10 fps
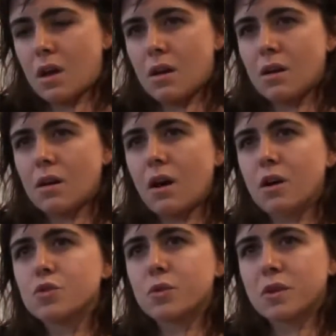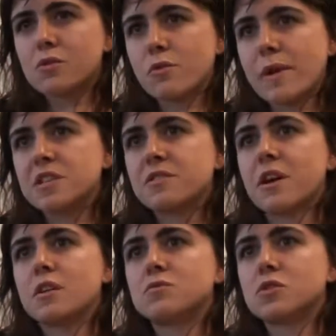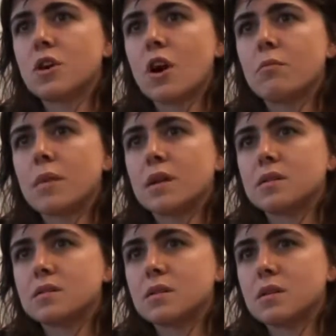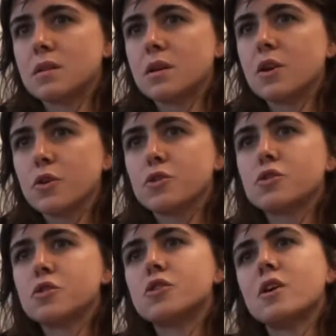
How do you encourage them to come and use your